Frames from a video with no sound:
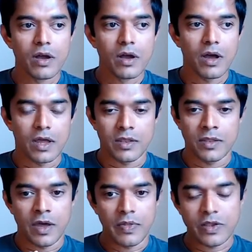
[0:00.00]
And
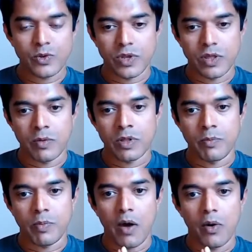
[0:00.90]
that's where the
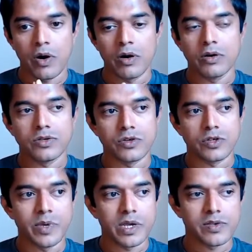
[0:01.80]
power, so to
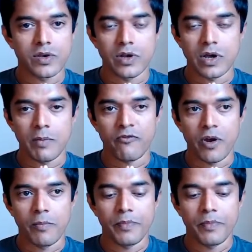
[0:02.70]
speak, is going to come from.